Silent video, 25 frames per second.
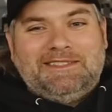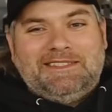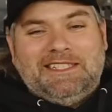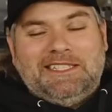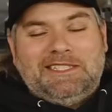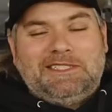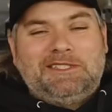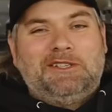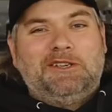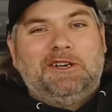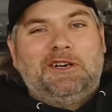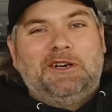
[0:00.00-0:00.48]

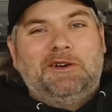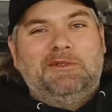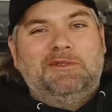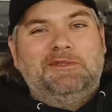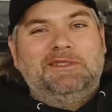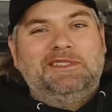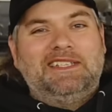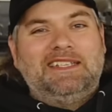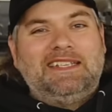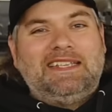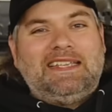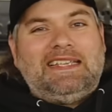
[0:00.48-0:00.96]
this car
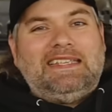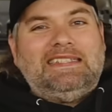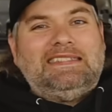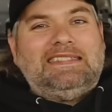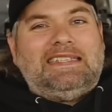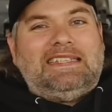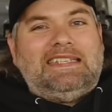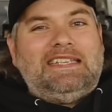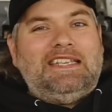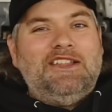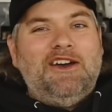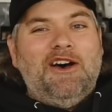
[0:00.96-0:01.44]
was an
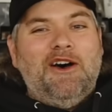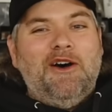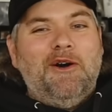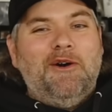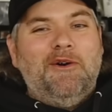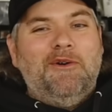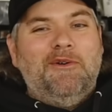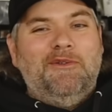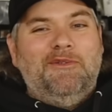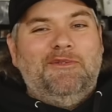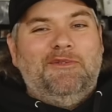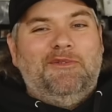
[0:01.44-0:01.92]
easy
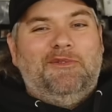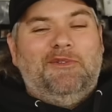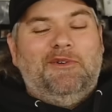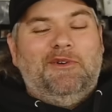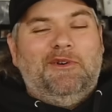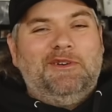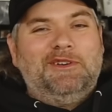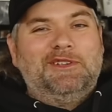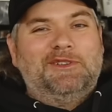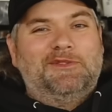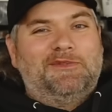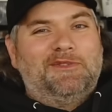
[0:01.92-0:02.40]
no
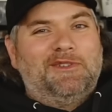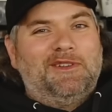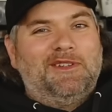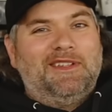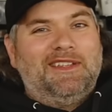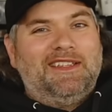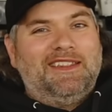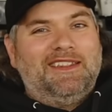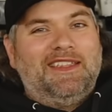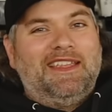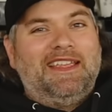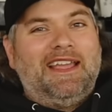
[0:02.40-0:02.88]
for
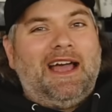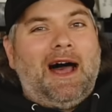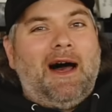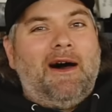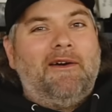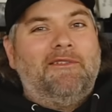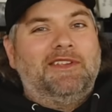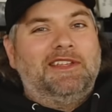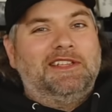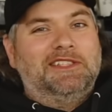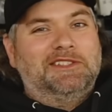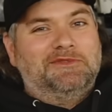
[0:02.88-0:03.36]

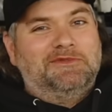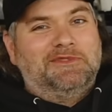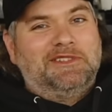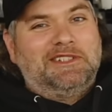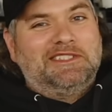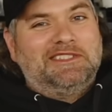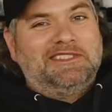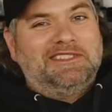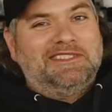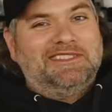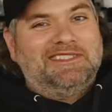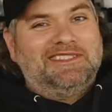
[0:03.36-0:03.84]
obvious
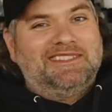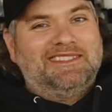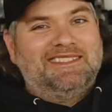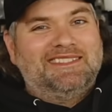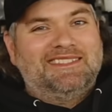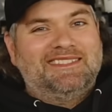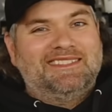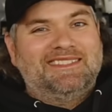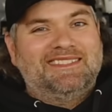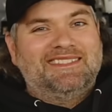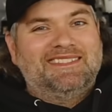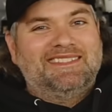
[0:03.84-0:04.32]
reasons.
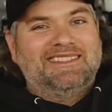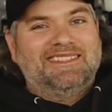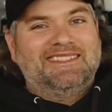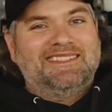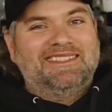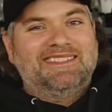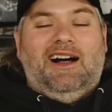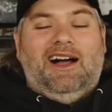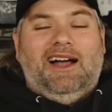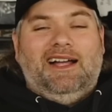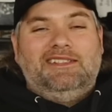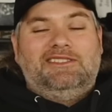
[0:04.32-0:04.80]

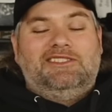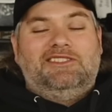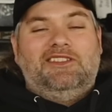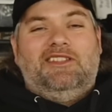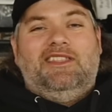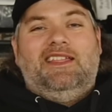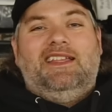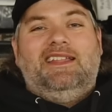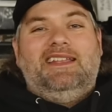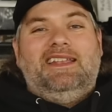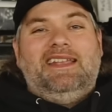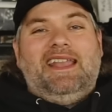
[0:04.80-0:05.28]
All right, so
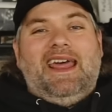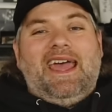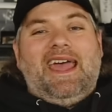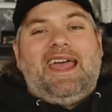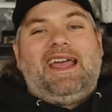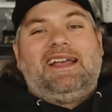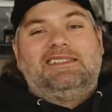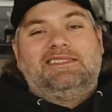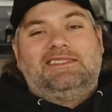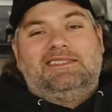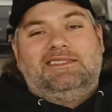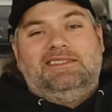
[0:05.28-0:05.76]
then
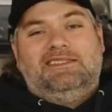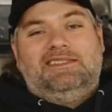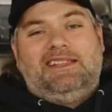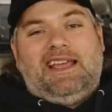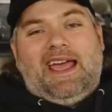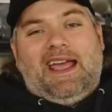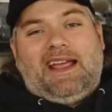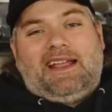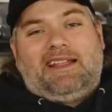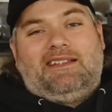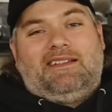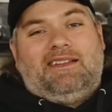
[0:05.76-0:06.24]
next,
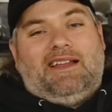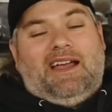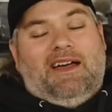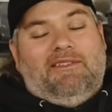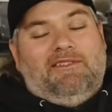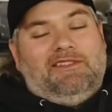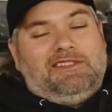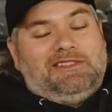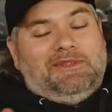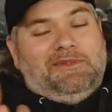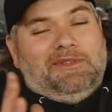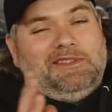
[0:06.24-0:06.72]
Zach,
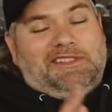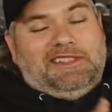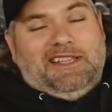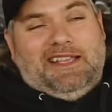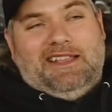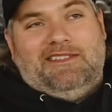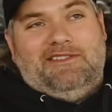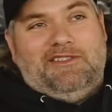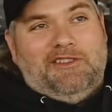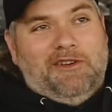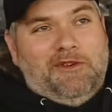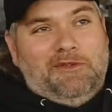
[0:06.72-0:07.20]
obviously we
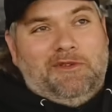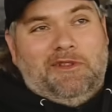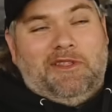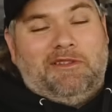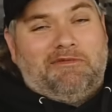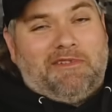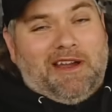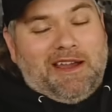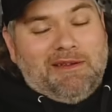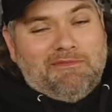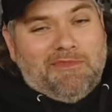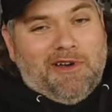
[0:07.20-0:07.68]
said no to the
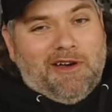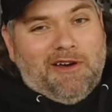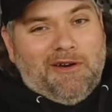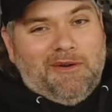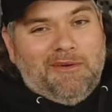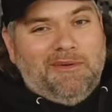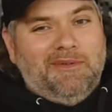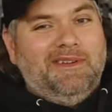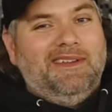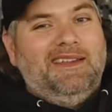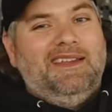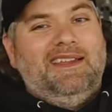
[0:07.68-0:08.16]

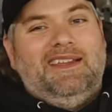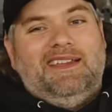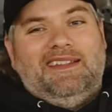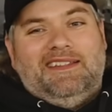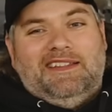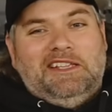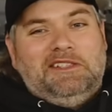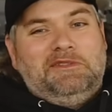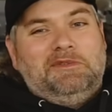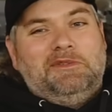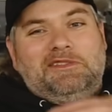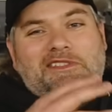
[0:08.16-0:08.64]
rainbow.
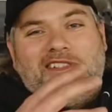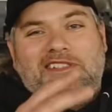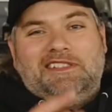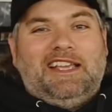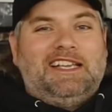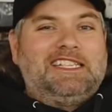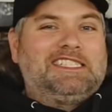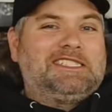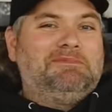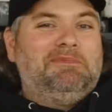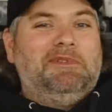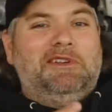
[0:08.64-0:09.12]
This was the
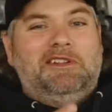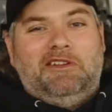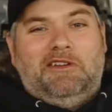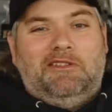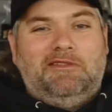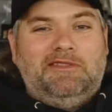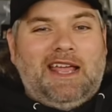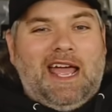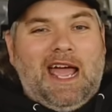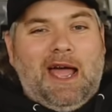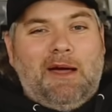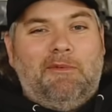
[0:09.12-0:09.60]
next spin
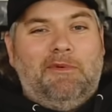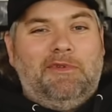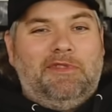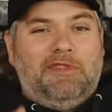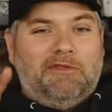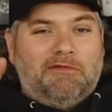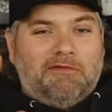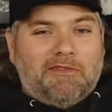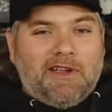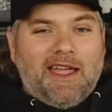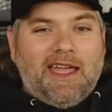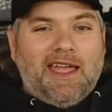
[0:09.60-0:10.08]
on that with
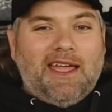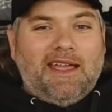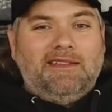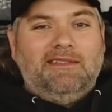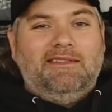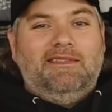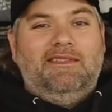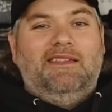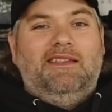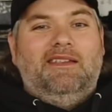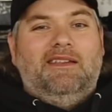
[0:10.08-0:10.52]
the red,